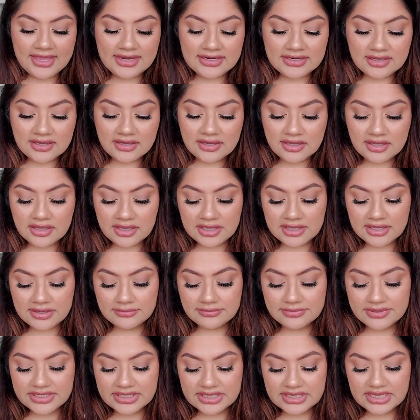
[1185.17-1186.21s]
And
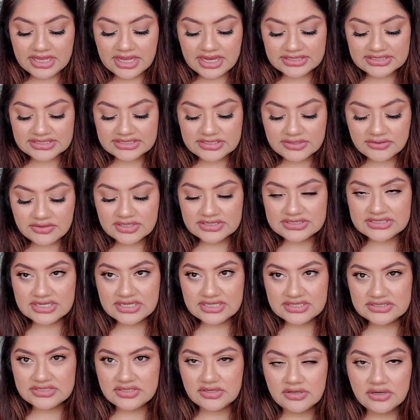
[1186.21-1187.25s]
um, I did notice
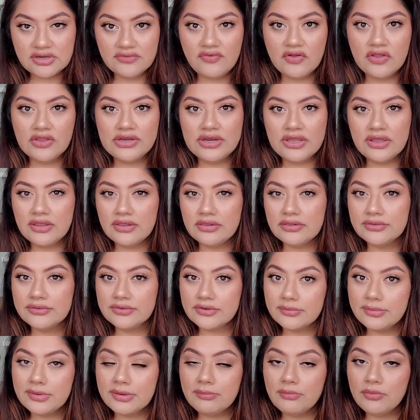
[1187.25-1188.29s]
that it started falling out a
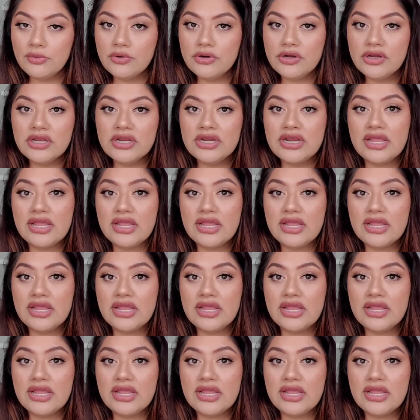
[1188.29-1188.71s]
little bit more,